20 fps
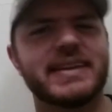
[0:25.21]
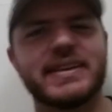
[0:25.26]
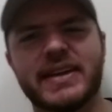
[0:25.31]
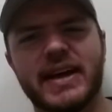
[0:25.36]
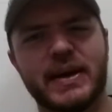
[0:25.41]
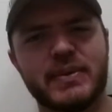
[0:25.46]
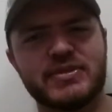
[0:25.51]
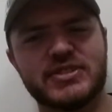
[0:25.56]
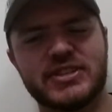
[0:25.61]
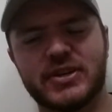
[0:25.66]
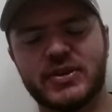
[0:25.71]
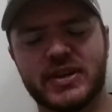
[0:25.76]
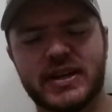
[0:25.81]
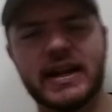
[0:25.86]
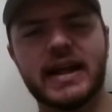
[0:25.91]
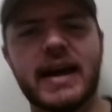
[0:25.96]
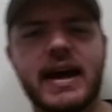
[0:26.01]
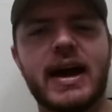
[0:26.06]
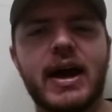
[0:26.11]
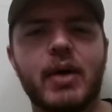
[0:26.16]
No, I'm joking.
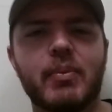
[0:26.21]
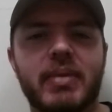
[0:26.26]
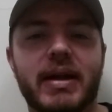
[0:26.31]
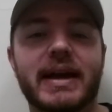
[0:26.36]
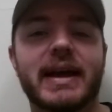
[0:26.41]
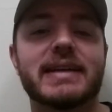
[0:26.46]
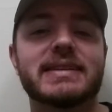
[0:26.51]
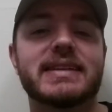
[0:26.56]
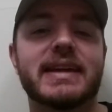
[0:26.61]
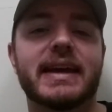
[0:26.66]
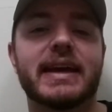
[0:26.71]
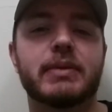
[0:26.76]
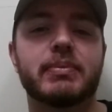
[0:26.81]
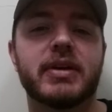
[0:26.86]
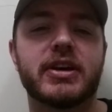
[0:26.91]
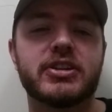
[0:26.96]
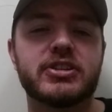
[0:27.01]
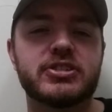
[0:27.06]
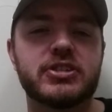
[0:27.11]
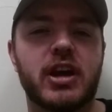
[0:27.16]
But I got tagged
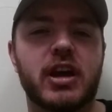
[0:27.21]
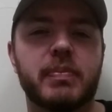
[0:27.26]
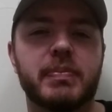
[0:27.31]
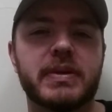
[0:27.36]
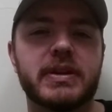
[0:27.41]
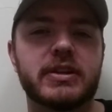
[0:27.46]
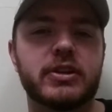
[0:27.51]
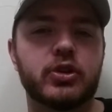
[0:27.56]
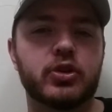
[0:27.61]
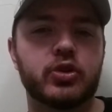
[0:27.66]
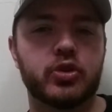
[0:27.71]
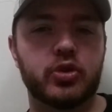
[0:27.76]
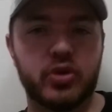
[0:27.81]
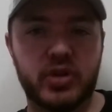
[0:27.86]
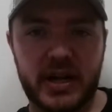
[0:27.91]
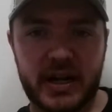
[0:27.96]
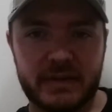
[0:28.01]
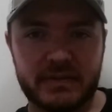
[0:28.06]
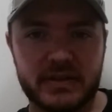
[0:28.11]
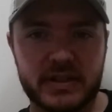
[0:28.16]
by Shopping
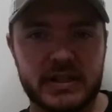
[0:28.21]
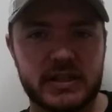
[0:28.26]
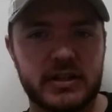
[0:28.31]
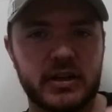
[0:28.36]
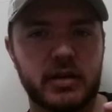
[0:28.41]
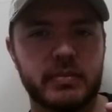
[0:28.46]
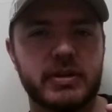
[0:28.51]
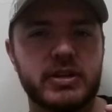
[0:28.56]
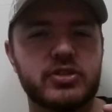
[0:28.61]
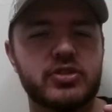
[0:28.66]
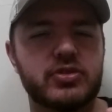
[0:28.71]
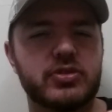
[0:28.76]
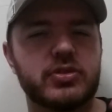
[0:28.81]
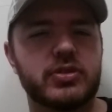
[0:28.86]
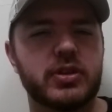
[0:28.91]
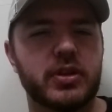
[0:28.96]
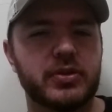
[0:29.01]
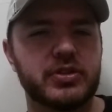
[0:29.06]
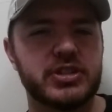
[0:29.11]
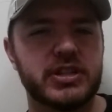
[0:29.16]
Crafty. Y'all make sure
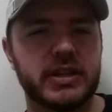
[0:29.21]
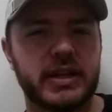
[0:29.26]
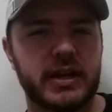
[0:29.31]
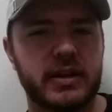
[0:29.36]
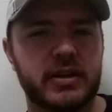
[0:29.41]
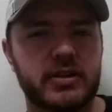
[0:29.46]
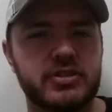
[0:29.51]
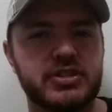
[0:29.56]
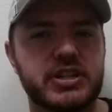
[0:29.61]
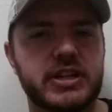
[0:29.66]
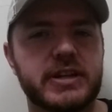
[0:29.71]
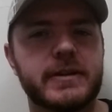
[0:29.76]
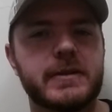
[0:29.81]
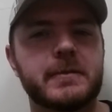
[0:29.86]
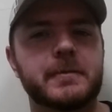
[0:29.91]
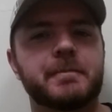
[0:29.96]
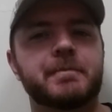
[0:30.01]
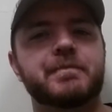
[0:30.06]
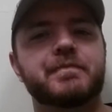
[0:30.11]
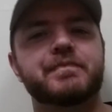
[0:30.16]
y'all check out her
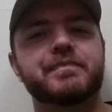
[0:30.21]
channel.